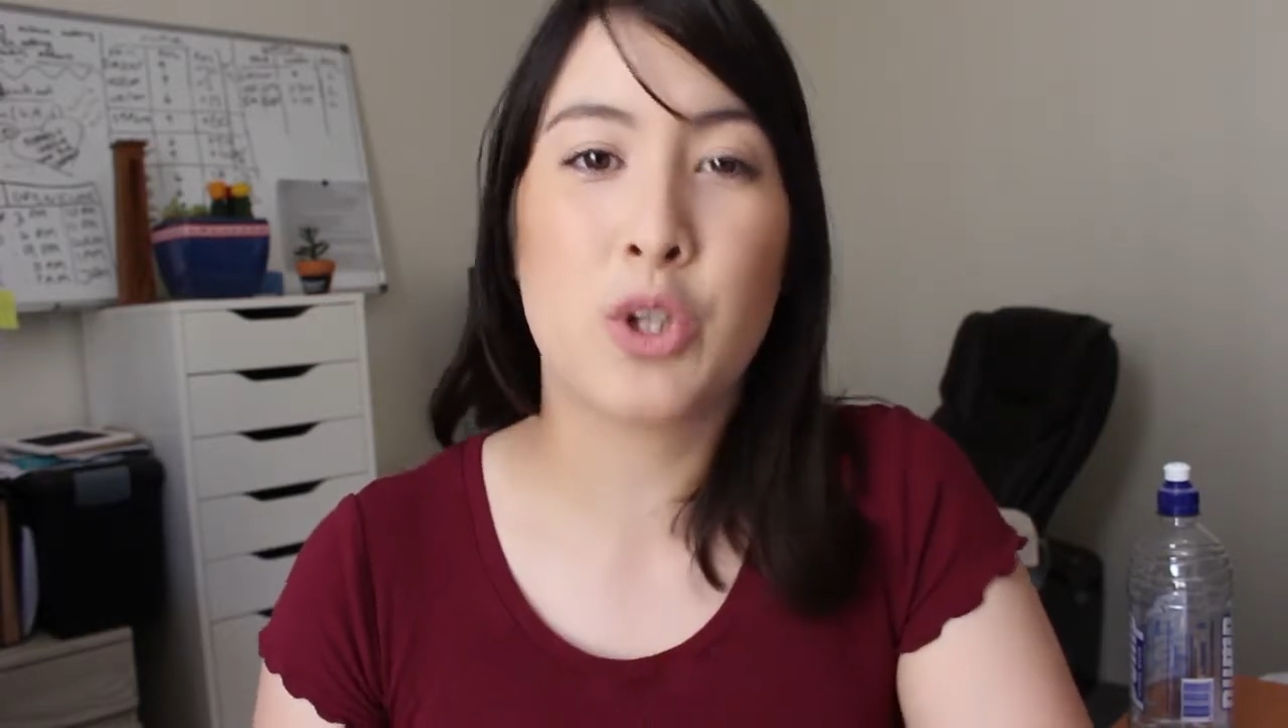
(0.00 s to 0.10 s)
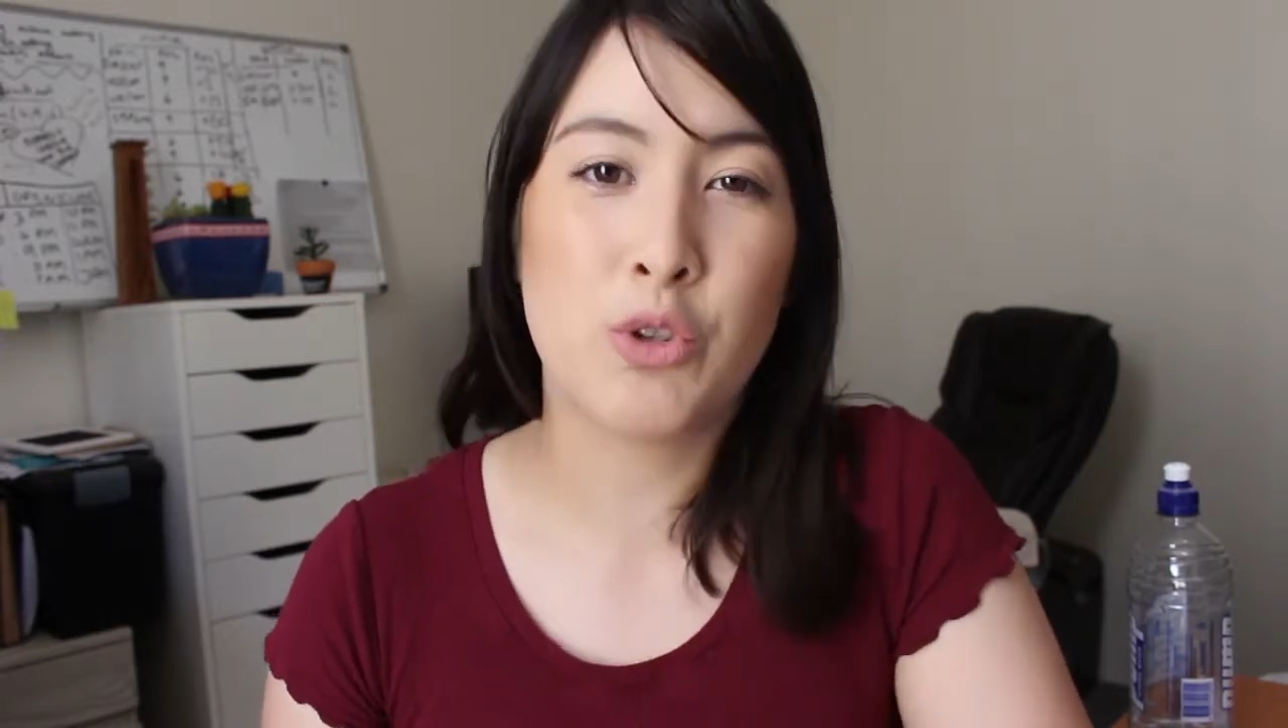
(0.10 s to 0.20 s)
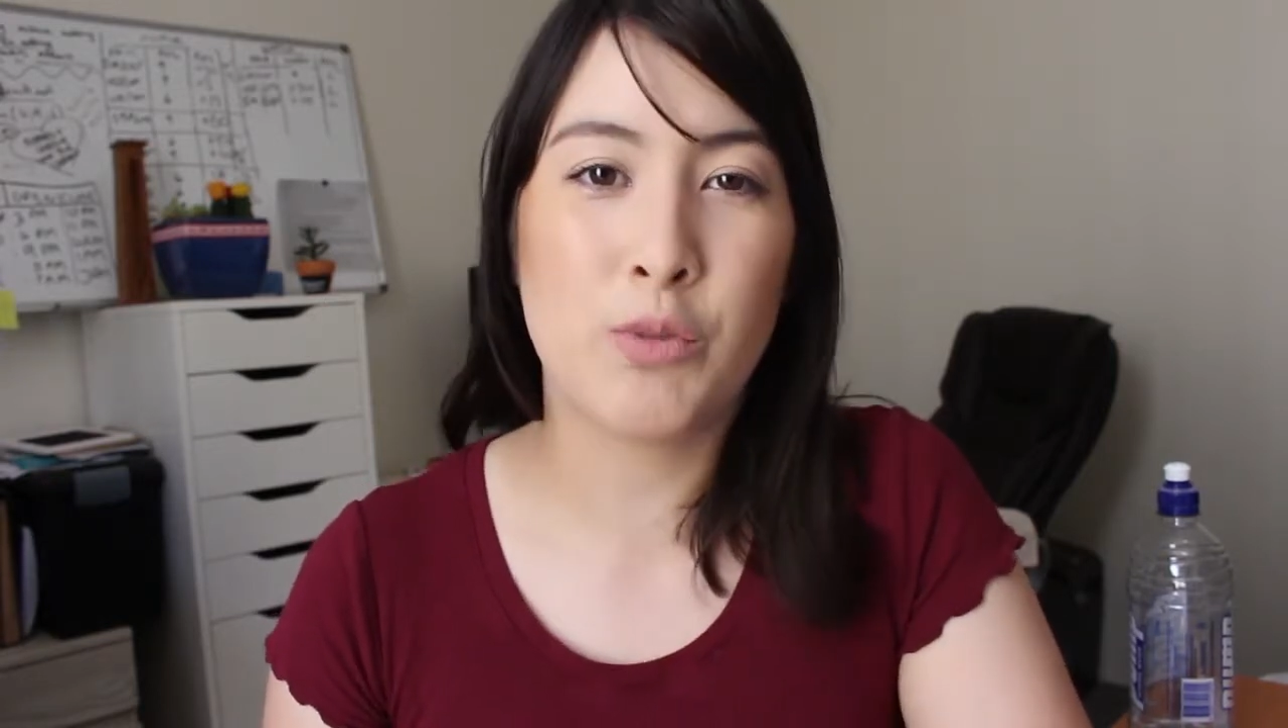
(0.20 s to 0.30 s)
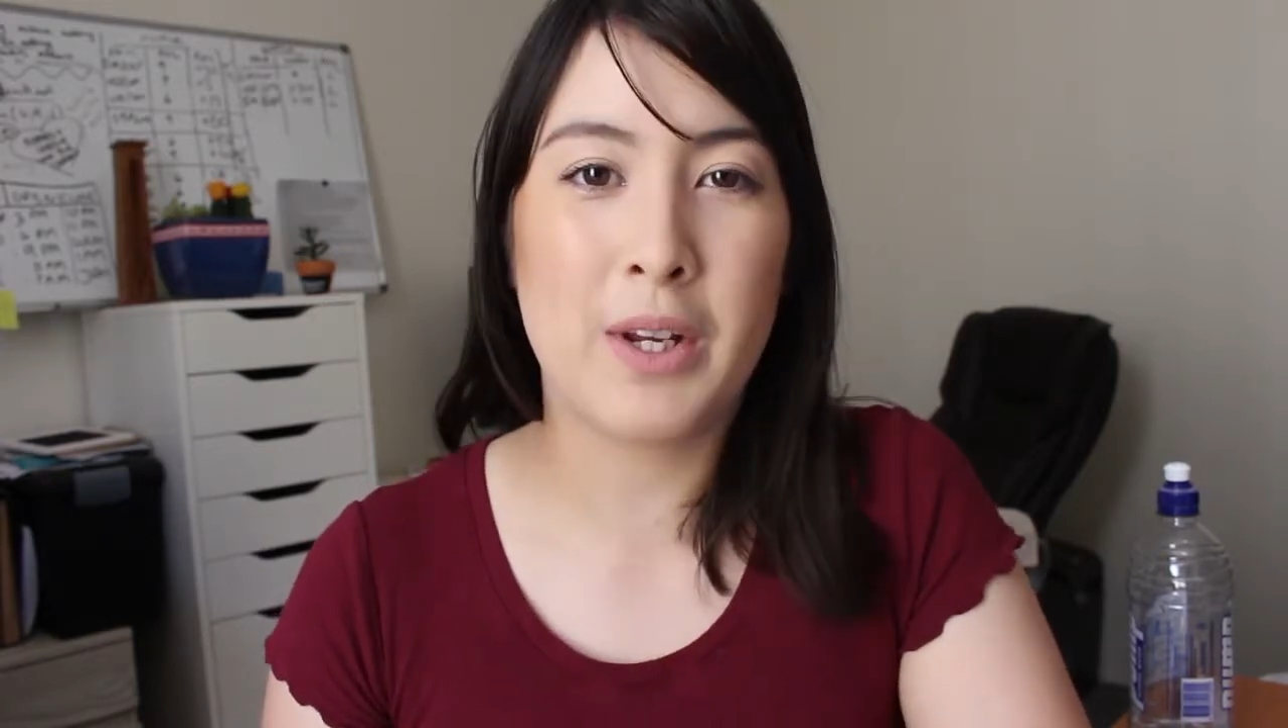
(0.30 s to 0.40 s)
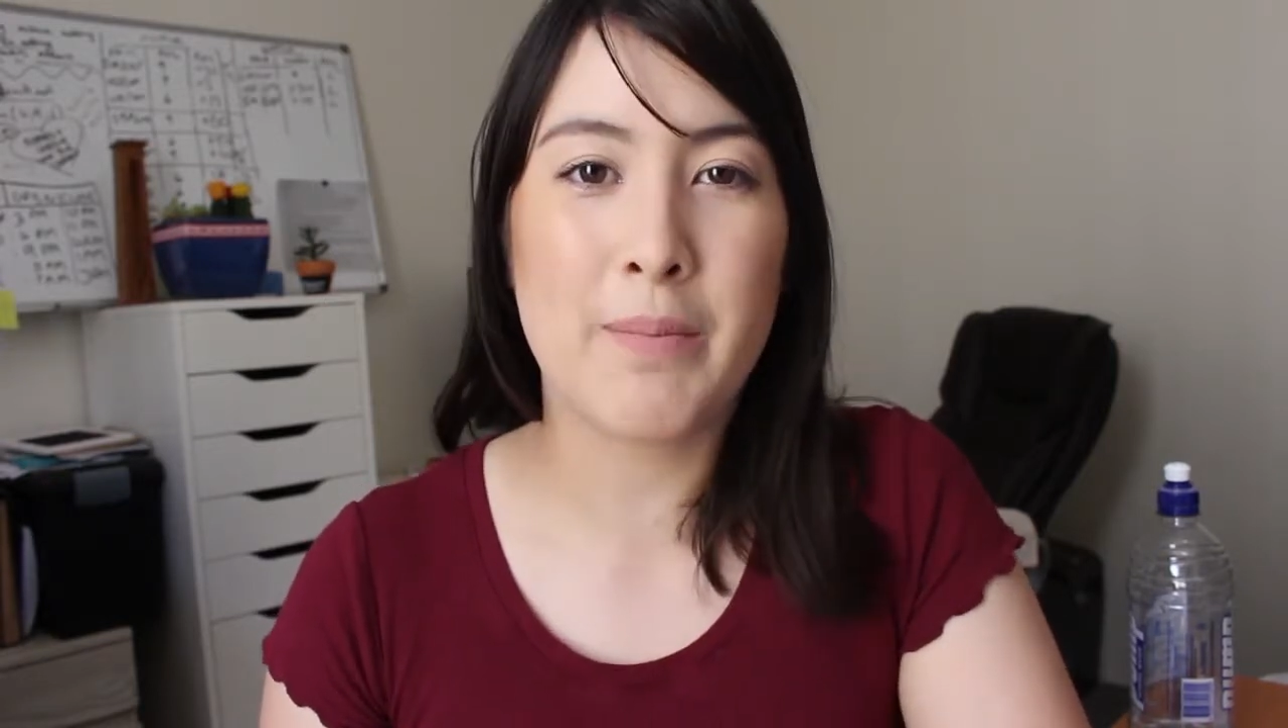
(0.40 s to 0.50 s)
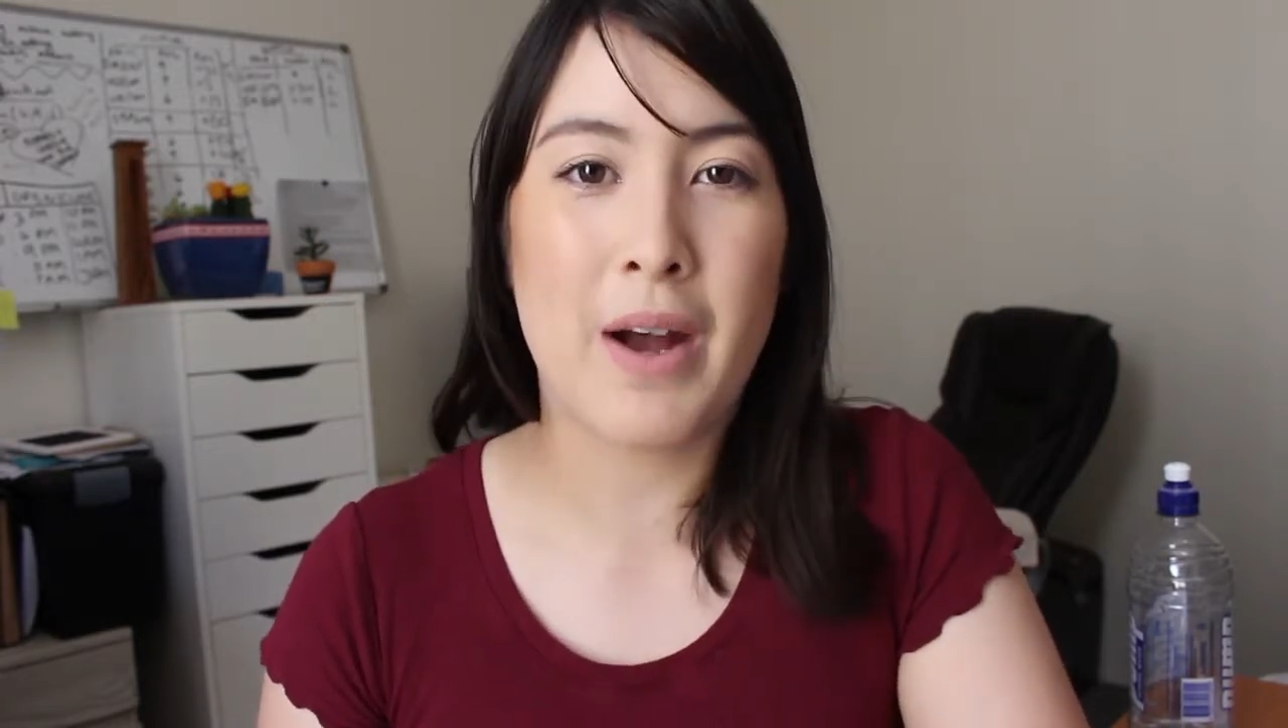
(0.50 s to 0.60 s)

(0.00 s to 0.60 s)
social media